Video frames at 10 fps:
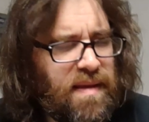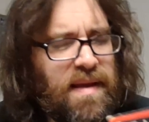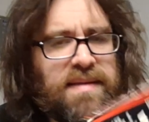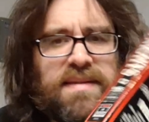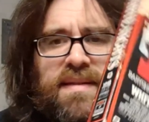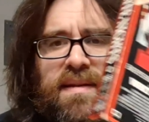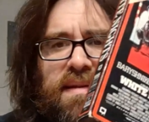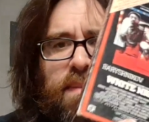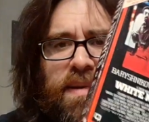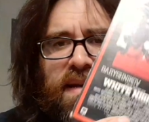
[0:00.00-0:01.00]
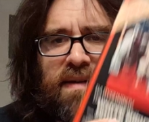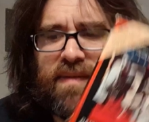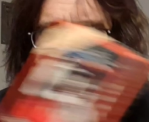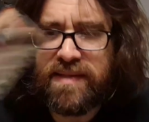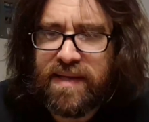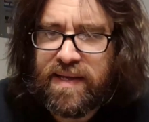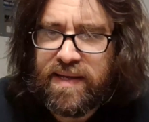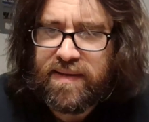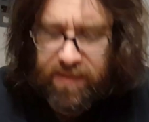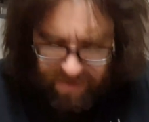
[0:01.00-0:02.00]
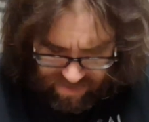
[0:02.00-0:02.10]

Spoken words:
It's sealed up on every side.